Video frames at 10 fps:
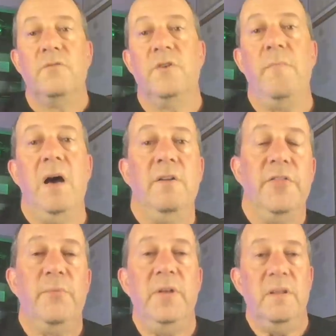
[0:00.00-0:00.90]
For Model
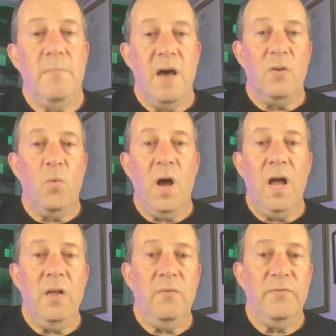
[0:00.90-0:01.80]
3 and Model
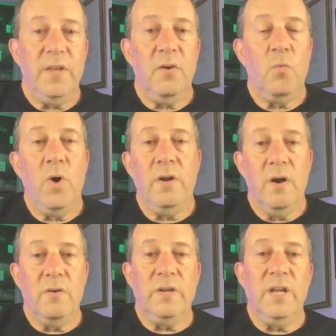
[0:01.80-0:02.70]
Y, figure
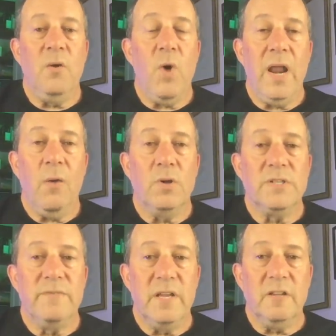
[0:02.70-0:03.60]
100 gigawatt hours
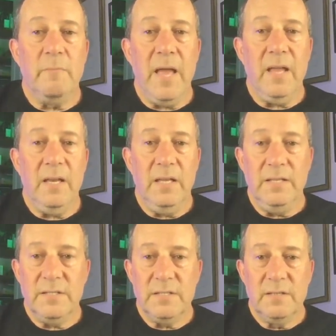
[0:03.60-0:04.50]
of nickel
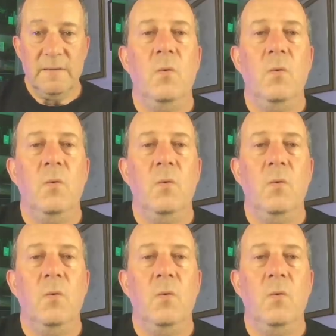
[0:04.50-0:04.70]
manganese